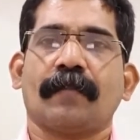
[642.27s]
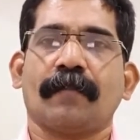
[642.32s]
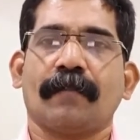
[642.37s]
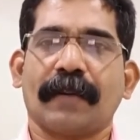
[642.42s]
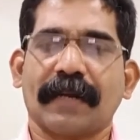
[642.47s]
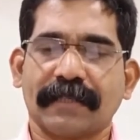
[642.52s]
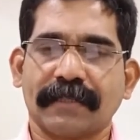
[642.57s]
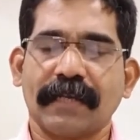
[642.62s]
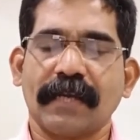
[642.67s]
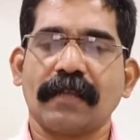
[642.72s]

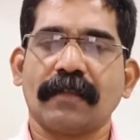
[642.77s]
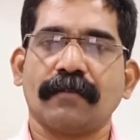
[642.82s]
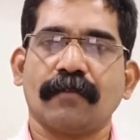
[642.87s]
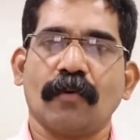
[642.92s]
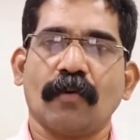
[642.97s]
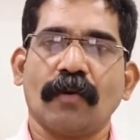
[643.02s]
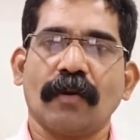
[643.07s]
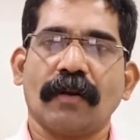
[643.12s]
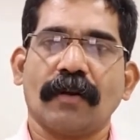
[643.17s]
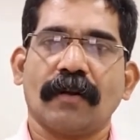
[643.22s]
purchase
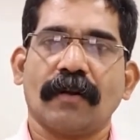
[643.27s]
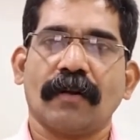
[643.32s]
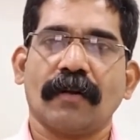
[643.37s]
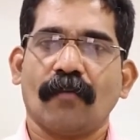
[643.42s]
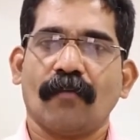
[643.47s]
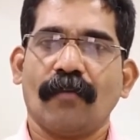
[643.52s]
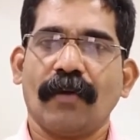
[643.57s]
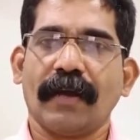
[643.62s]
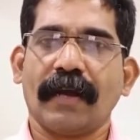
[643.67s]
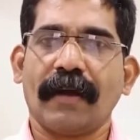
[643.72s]
book,
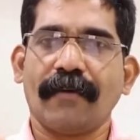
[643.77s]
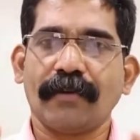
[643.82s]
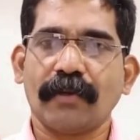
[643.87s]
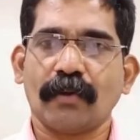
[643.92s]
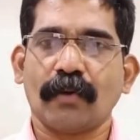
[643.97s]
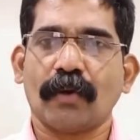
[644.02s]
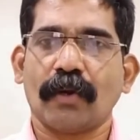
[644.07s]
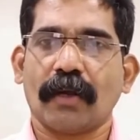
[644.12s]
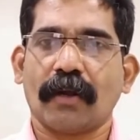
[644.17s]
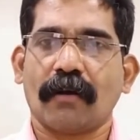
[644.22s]
we have
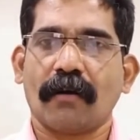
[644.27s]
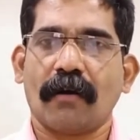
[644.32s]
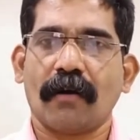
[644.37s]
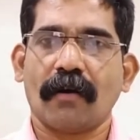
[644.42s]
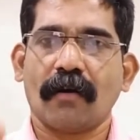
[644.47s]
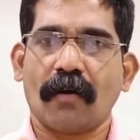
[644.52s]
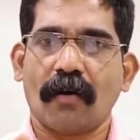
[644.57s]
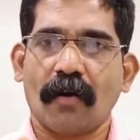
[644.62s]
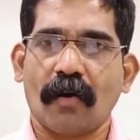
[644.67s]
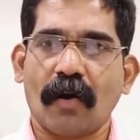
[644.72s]
to
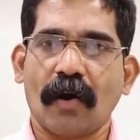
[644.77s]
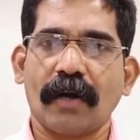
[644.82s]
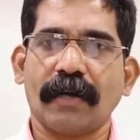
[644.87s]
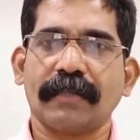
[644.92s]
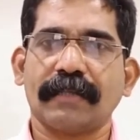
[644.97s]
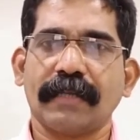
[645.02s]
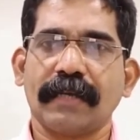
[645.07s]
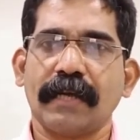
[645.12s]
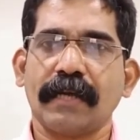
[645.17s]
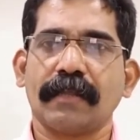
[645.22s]
record all
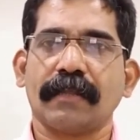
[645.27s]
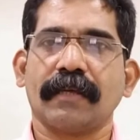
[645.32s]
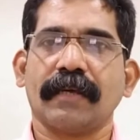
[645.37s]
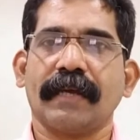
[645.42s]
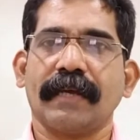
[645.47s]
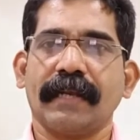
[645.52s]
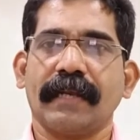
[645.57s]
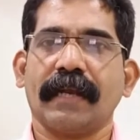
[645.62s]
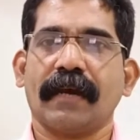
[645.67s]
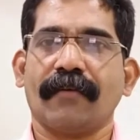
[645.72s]
these
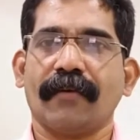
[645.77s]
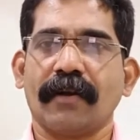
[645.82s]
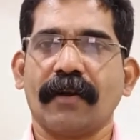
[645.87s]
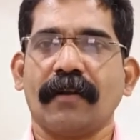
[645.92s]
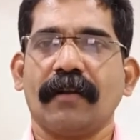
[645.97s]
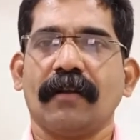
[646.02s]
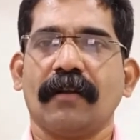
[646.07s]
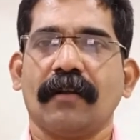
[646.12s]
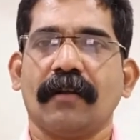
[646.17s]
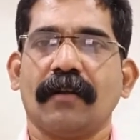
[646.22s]
in our
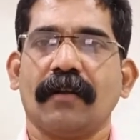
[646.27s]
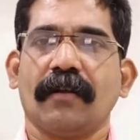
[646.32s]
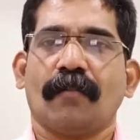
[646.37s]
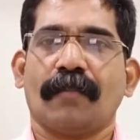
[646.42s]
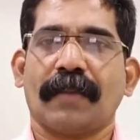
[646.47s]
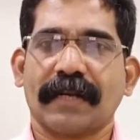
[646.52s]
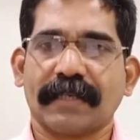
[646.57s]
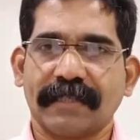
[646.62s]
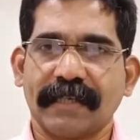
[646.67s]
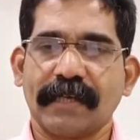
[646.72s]

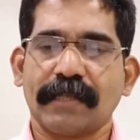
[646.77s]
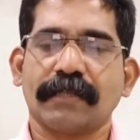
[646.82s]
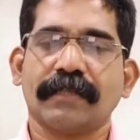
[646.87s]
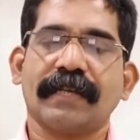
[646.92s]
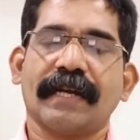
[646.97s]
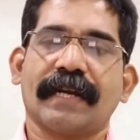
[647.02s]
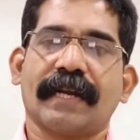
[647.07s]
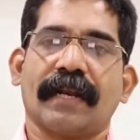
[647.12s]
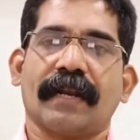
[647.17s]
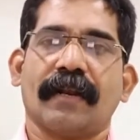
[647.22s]
purchase
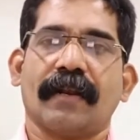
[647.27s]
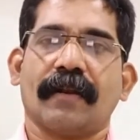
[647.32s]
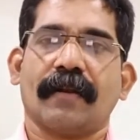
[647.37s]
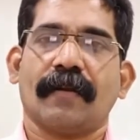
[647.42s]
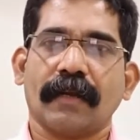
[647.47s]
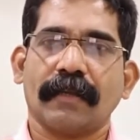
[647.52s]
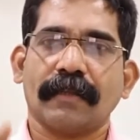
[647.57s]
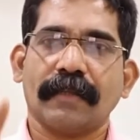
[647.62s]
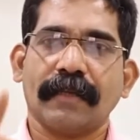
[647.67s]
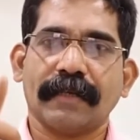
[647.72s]
journal.
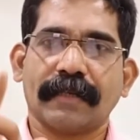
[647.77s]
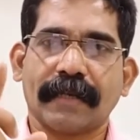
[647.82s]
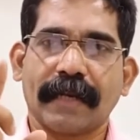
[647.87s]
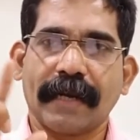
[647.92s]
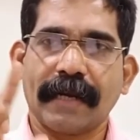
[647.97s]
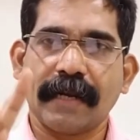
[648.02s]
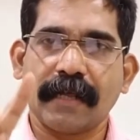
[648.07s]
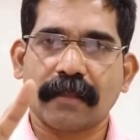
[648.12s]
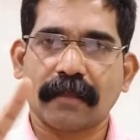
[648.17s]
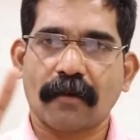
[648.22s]
The
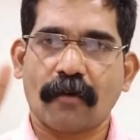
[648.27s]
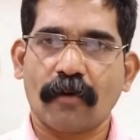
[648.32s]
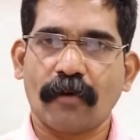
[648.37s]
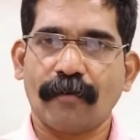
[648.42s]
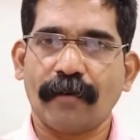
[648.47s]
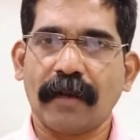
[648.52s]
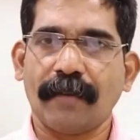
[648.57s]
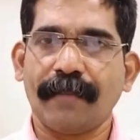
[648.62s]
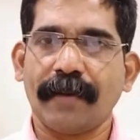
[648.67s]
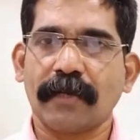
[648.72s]
trade discount
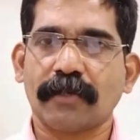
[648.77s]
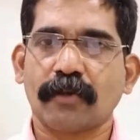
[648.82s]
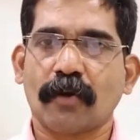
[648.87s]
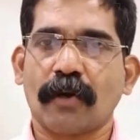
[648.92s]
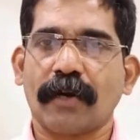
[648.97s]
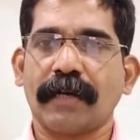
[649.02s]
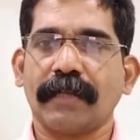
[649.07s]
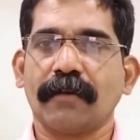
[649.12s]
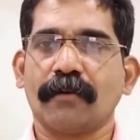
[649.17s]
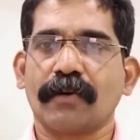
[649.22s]
will be
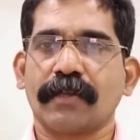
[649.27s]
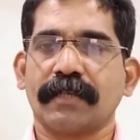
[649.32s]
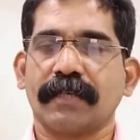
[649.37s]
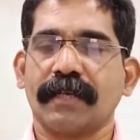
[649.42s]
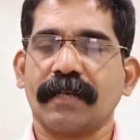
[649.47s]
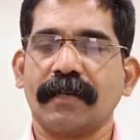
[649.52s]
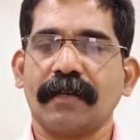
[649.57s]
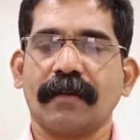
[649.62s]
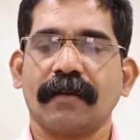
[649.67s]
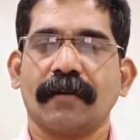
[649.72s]
shown in the
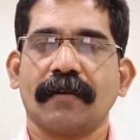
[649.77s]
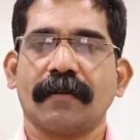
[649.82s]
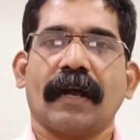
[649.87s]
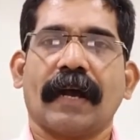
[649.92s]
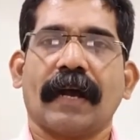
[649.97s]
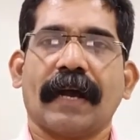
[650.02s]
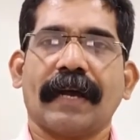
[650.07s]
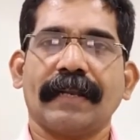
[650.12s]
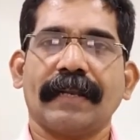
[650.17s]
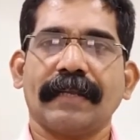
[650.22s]
question,
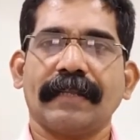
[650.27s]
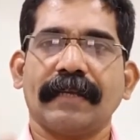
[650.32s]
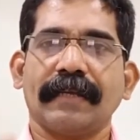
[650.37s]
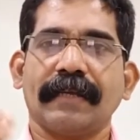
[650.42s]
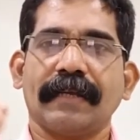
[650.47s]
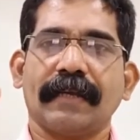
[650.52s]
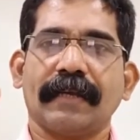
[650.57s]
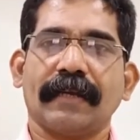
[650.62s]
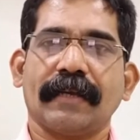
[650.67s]
and the